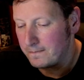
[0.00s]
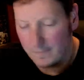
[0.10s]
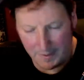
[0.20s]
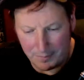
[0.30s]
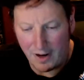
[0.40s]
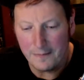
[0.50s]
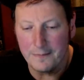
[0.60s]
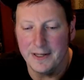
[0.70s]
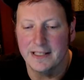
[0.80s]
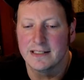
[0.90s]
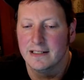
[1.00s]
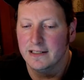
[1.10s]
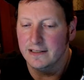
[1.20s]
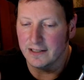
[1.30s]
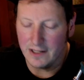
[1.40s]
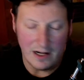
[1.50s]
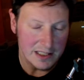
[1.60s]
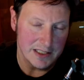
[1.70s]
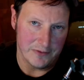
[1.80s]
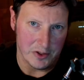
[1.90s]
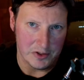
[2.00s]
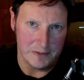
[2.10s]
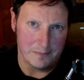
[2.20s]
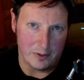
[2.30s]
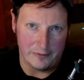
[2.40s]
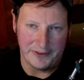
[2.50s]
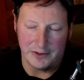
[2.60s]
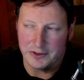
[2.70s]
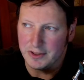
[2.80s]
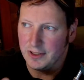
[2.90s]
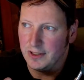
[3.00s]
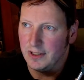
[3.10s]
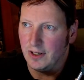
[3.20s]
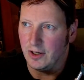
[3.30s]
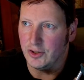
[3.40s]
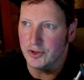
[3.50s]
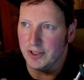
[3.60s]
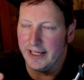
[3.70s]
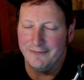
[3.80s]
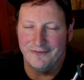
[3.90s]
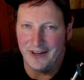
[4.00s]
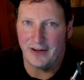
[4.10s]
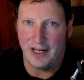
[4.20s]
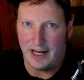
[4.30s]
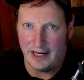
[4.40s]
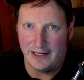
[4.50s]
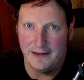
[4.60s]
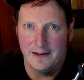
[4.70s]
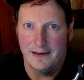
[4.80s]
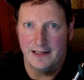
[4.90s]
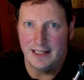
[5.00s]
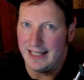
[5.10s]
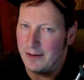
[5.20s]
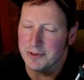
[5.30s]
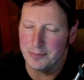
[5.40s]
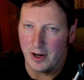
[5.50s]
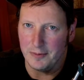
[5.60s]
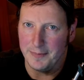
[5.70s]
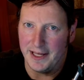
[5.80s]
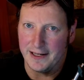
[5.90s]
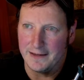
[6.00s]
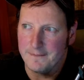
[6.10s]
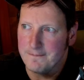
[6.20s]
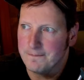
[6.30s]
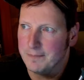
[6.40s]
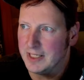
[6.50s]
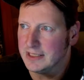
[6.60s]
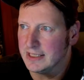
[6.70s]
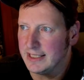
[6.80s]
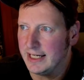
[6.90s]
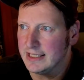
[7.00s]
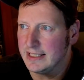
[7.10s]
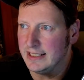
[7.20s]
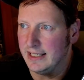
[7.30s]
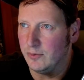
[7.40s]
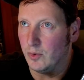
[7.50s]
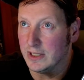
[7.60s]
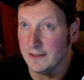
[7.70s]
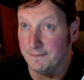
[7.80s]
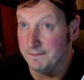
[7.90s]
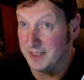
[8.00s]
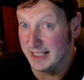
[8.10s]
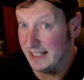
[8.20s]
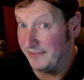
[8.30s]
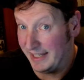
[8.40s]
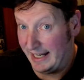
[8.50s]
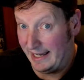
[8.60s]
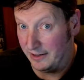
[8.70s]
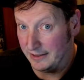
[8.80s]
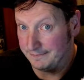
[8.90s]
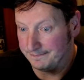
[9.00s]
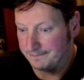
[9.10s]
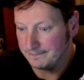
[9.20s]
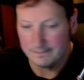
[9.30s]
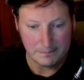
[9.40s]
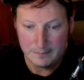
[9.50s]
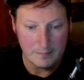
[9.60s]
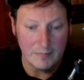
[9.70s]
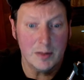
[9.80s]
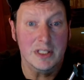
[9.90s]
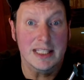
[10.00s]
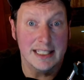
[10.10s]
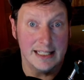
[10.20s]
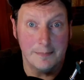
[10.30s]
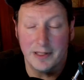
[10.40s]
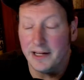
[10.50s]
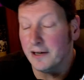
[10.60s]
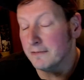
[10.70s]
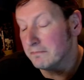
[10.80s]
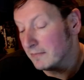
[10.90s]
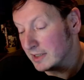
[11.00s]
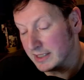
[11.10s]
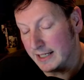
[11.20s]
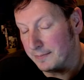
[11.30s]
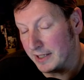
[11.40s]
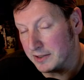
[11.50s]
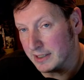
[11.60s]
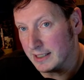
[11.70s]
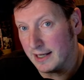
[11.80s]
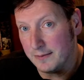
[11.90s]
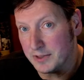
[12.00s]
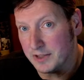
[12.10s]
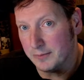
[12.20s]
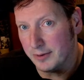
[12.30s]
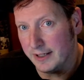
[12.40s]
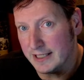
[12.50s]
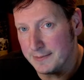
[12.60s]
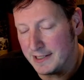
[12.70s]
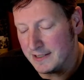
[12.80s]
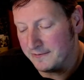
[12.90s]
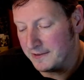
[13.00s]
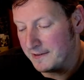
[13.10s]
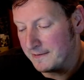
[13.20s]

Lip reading: The problem is the cost of those peripherals are usually very high, and that was problematic because the Sega CD was a significant add-on. It was a CD player. CD players at the time were still pretty expensive.